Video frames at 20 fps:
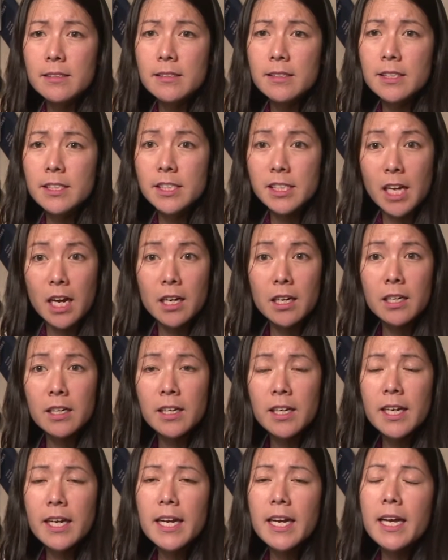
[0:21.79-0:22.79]
stuck,
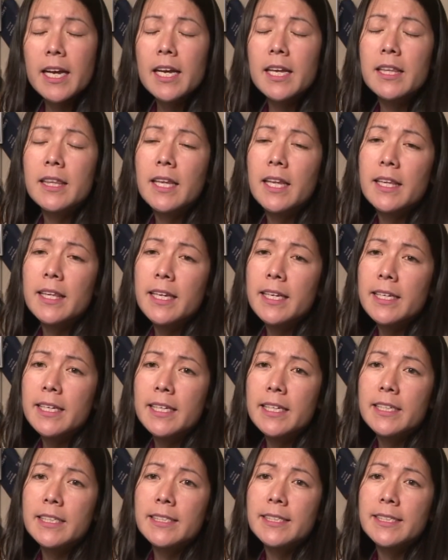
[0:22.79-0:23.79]
and then they
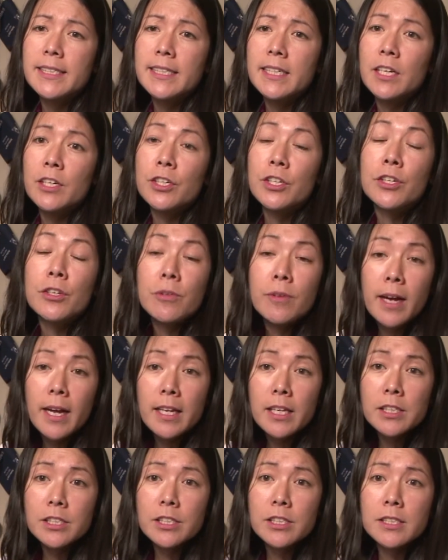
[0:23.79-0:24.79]
need to see a
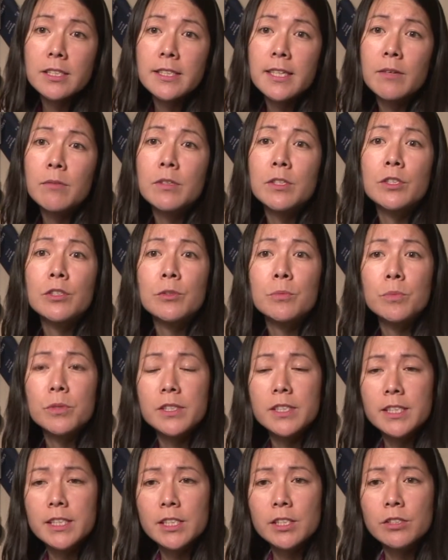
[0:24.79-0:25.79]
urologist that would do
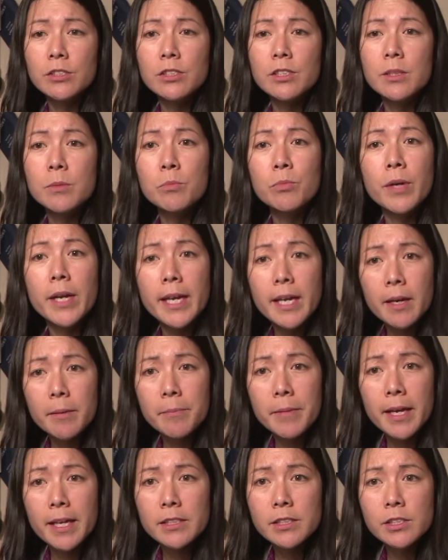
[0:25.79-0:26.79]
procedures to break
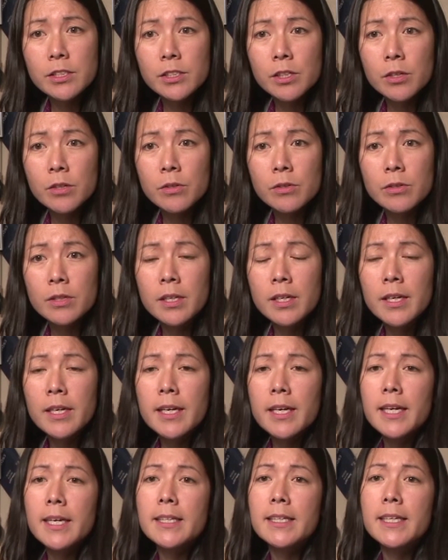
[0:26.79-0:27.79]
up that stone,
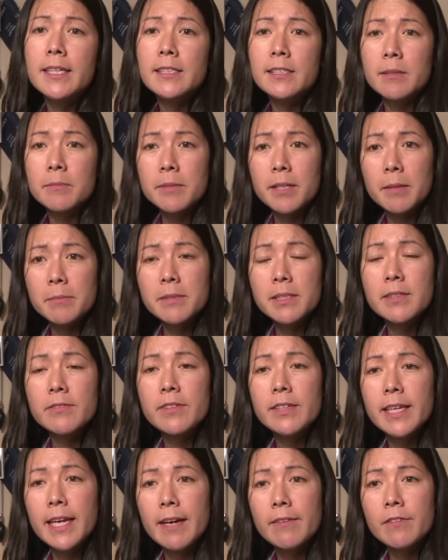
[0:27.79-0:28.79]
and they sometimes
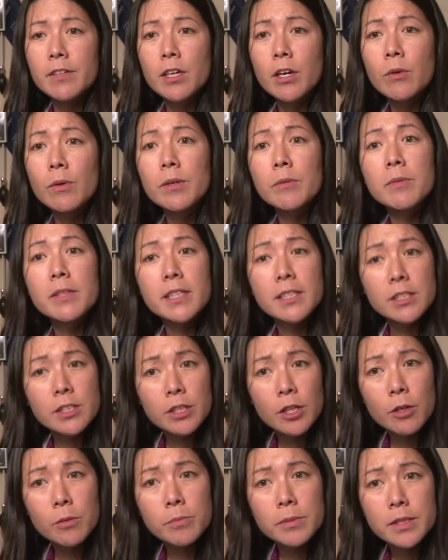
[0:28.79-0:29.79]
even have to go in with a
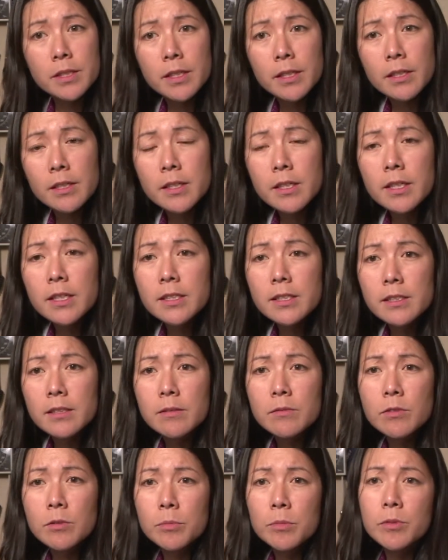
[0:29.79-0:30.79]
scope to, to
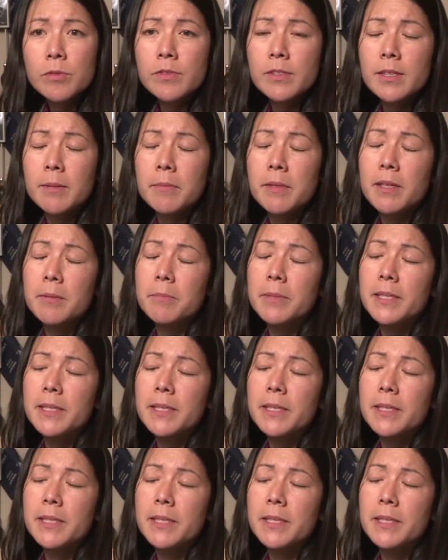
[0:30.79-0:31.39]
remove some of the